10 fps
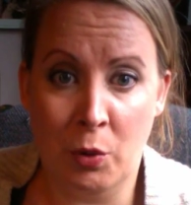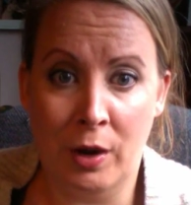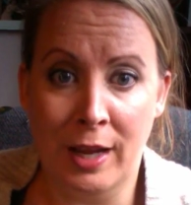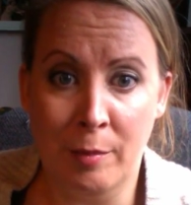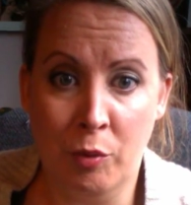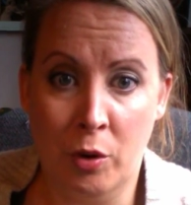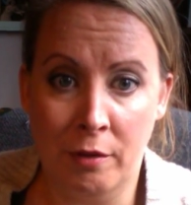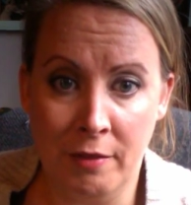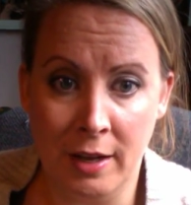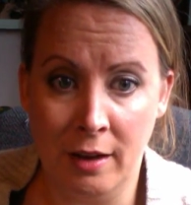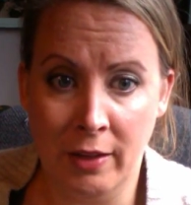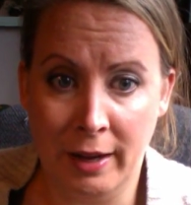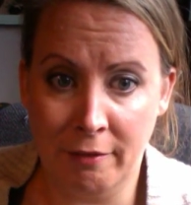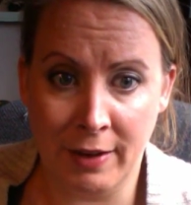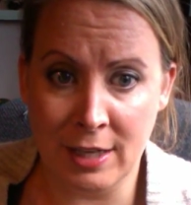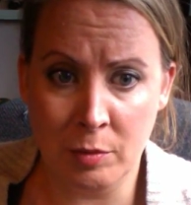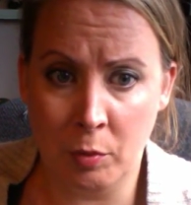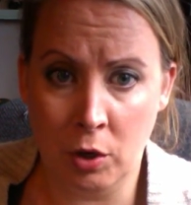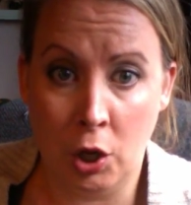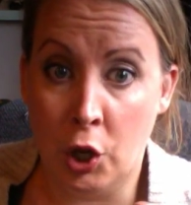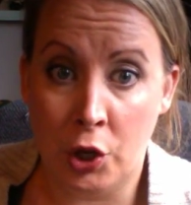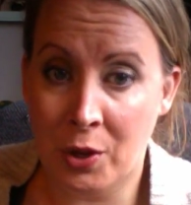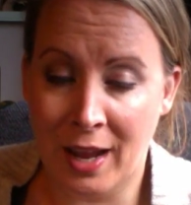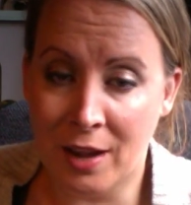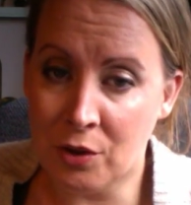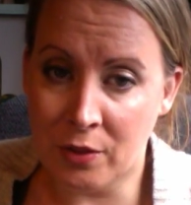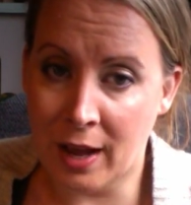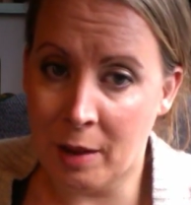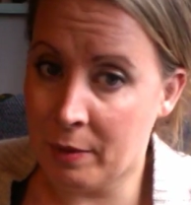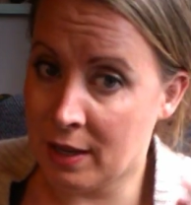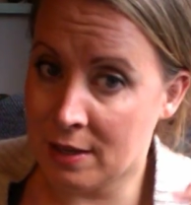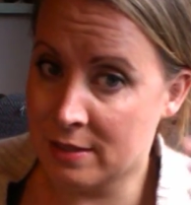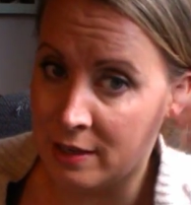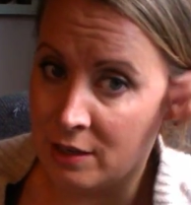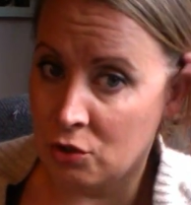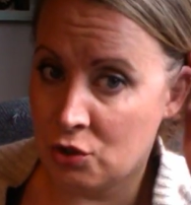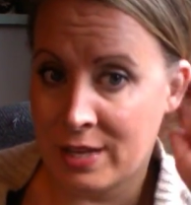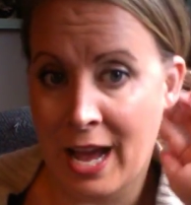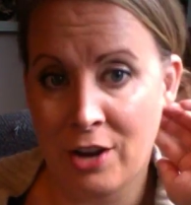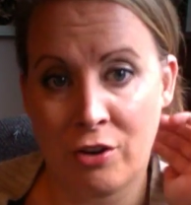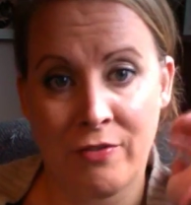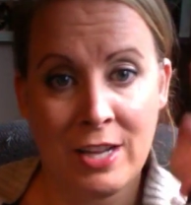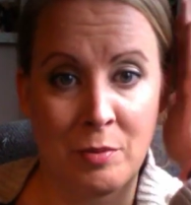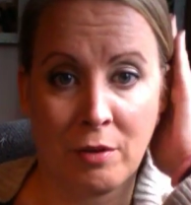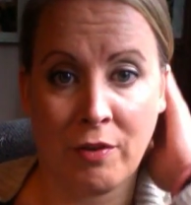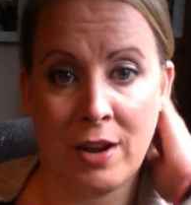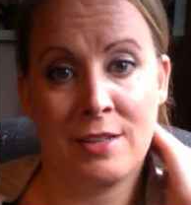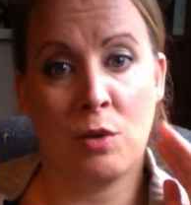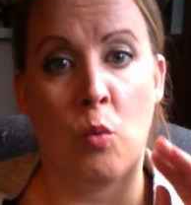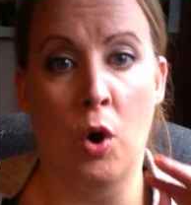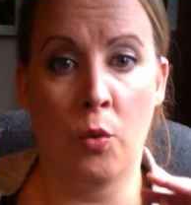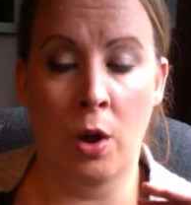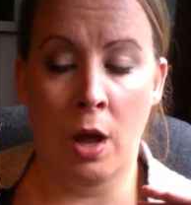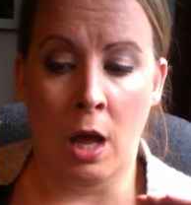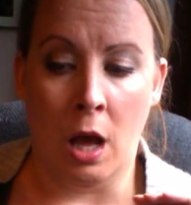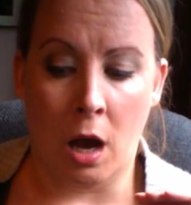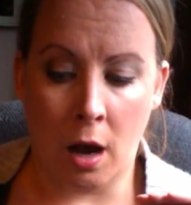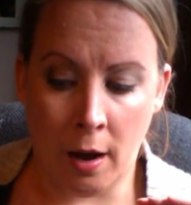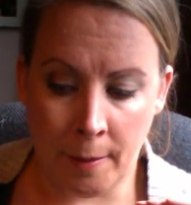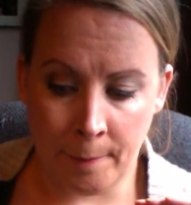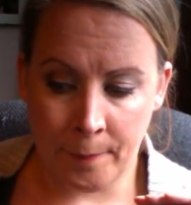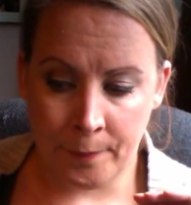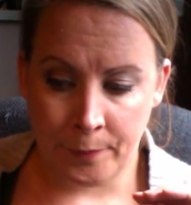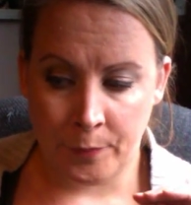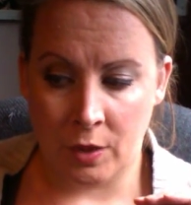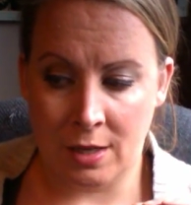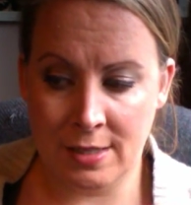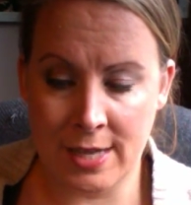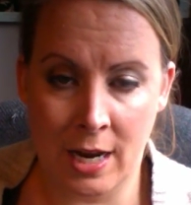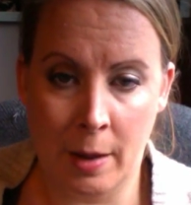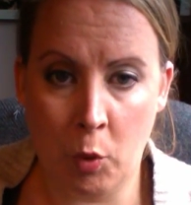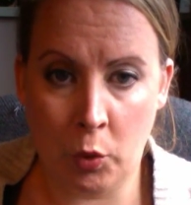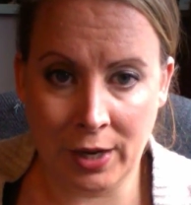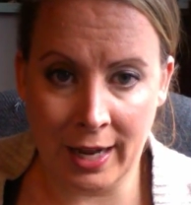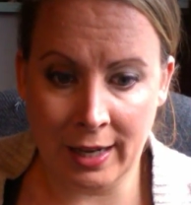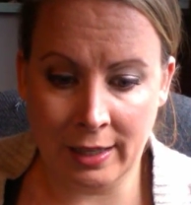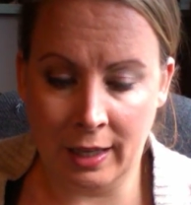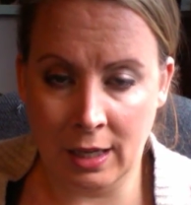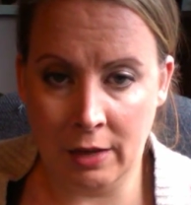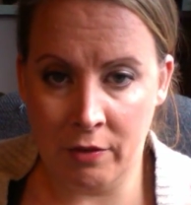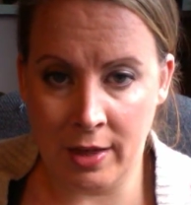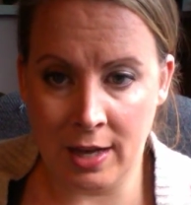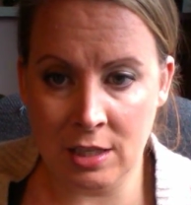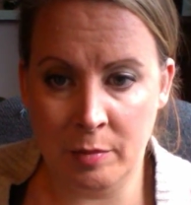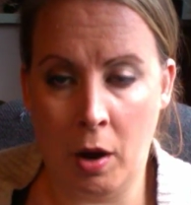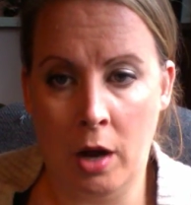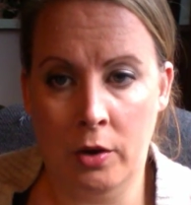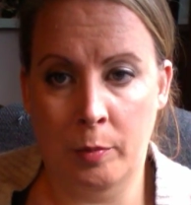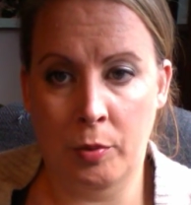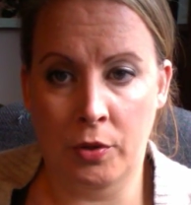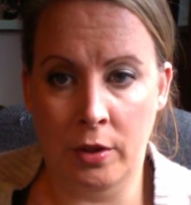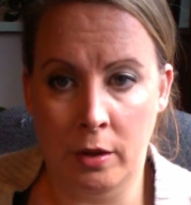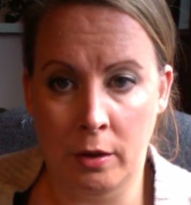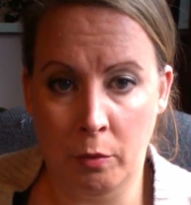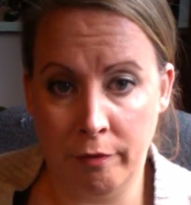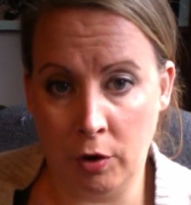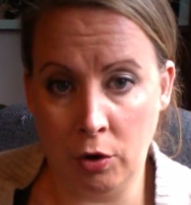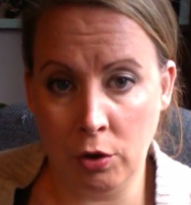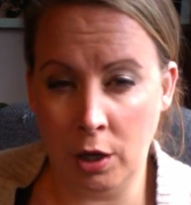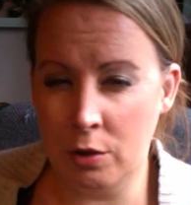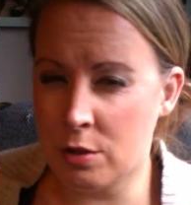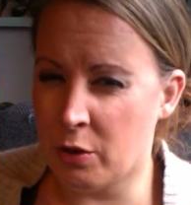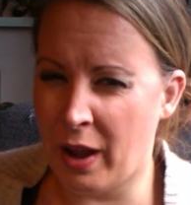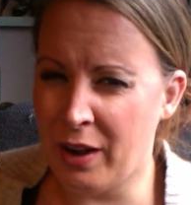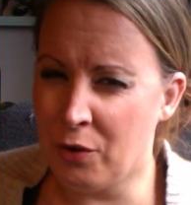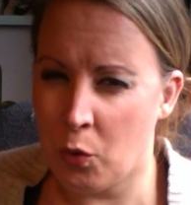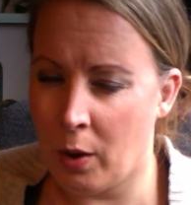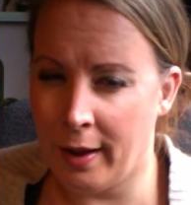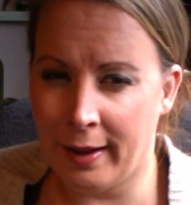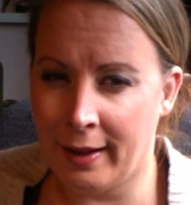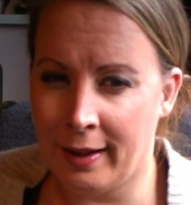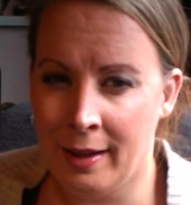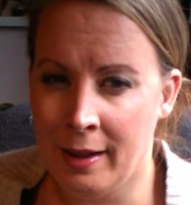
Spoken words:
you want to import via like Facebook? You can't do that, because then it'll just add your Facebook friends. It won't set up organically and give you that spot to put the referral code. So I don't know why